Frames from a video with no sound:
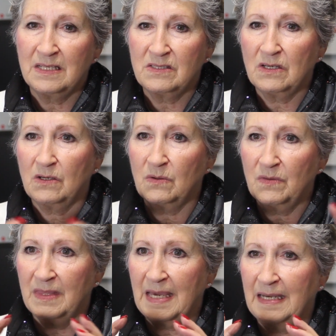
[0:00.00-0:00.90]
And
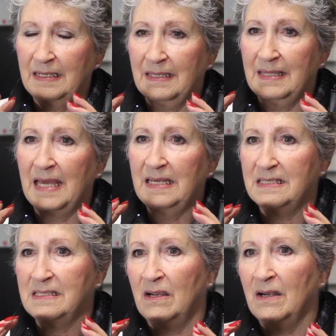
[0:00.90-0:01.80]
so that, that
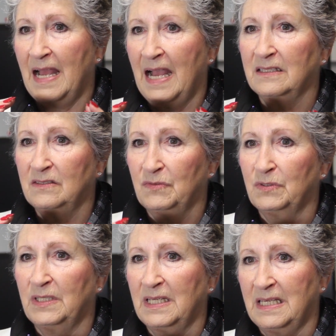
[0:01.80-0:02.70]
is our active
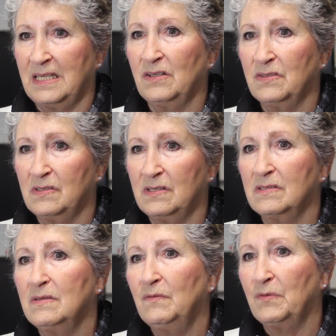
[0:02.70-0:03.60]
learning
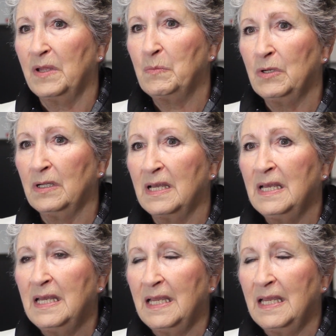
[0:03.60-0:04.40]
ecosystem framework,